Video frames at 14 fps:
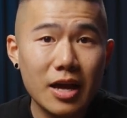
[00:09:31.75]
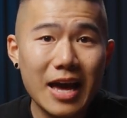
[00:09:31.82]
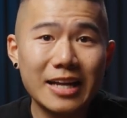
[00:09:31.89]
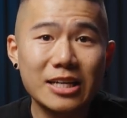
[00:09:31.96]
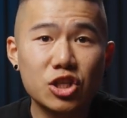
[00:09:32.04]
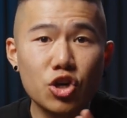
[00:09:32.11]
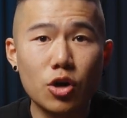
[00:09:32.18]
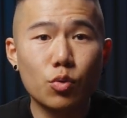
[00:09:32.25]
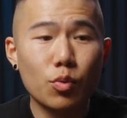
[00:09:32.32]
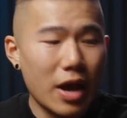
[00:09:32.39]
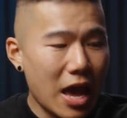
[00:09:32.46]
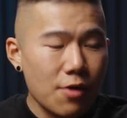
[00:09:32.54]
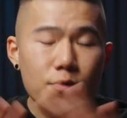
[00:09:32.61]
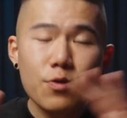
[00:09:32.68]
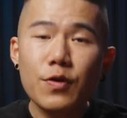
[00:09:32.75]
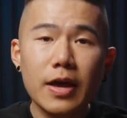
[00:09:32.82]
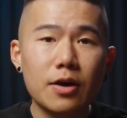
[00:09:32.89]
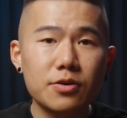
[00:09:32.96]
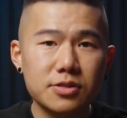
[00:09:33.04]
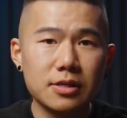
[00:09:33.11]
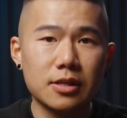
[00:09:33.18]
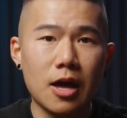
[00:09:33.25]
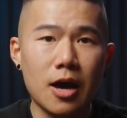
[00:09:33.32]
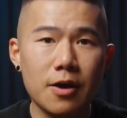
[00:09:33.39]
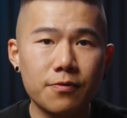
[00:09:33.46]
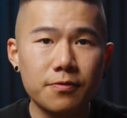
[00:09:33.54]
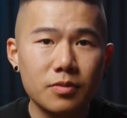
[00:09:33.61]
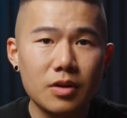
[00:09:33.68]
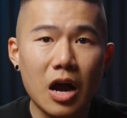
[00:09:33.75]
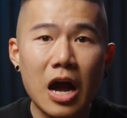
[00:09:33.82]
and juggle everything else in life,